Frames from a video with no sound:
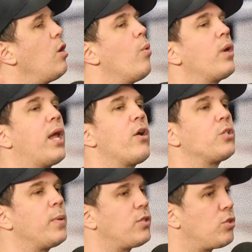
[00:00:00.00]
no one
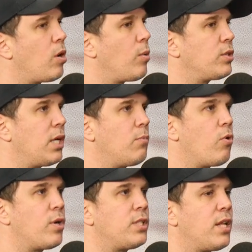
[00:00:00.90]
cares about Star Wars
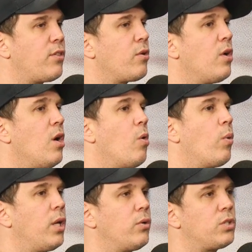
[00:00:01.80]
anymore. It's not
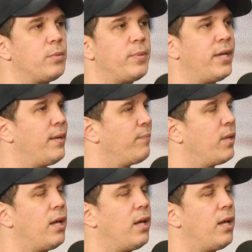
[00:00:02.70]
what it used to be.